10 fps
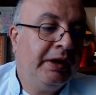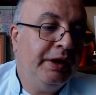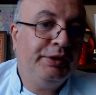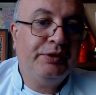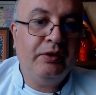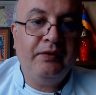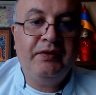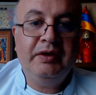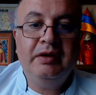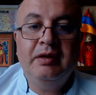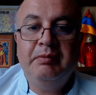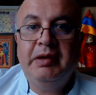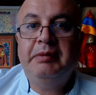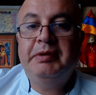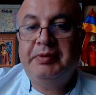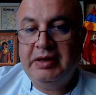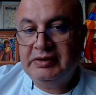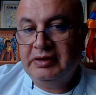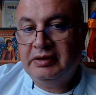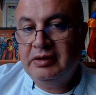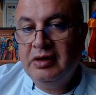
atrophy may be present.